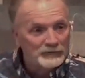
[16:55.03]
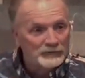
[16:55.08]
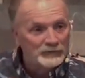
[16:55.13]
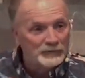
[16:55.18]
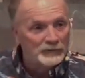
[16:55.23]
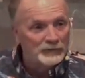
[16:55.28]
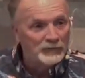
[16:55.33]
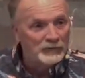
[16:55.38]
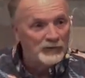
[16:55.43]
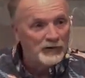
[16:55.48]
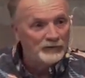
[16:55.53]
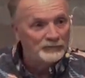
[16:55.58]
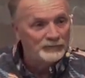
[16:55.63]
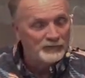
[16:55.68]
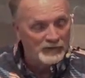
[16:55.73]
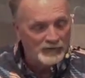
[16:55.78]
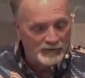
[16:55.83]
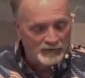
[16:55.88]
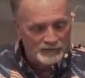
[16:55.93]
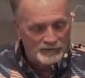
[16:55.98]
You know, I've
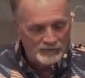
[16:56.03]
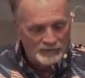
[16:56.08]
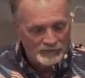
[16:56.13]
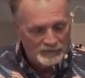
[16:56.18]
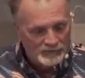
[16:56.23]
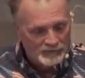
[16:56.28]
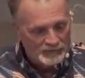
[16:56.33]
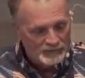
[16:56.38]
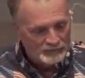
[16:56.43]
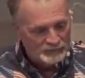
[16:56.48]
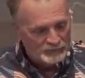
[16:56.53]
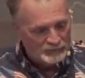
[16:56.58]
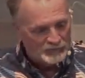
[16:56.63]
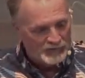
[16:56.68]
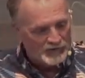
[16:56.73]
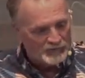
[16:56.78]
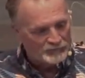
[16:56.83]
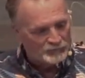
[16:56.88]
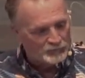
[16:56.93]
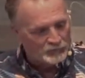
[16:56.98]
two
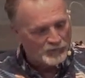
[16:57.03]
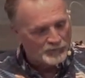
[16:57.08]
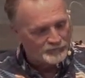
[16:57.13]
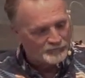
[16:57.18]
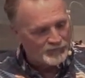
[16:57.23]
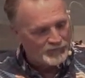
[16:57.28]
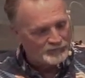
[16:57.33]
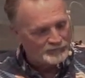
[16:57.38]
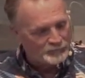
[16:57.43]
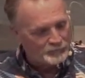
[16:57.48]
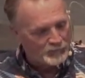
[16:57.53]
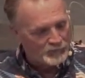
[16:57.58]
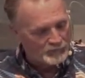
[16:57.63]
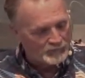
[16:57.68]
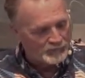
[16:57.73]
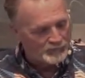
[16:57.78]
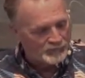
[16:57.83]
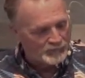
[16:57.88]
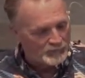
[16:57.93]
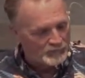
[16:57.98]
guys were on Facebook
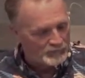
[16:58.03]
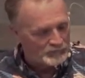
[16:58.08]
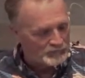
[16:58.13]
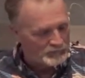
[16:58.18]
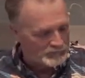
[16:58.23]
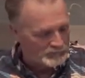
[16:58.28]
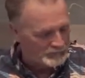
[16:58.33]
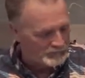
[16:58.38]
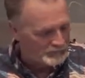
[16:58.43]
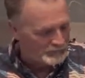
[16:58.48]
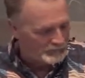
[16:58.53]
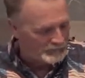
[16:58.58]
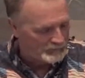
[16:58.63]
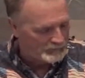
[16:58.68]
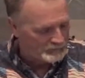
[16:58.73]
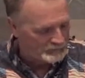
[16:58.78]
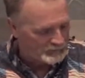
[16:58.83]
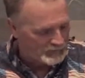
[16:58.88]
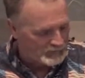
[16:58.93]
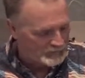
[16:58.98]
and they're
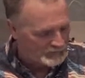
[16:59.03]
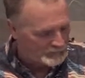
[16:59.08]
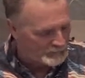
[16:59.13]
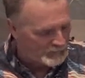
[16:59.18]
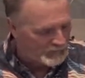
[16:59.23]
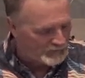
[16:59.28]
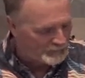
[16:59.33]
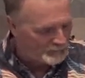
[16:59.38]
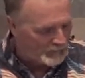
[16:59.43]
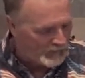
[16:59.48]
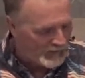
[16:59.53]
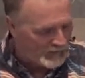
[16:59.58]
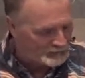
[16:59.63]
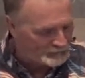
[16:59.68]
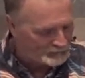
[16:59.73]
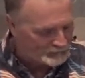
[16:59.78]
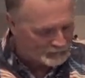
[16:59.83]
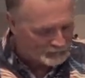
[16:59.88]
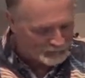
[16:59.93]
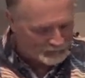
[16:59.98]
talking about a
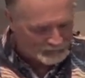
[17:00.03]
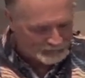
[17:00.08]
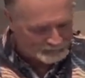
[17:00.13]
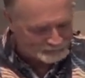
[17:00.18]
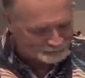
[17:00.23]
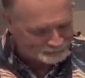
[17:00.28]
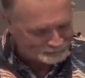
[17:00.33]
pastor and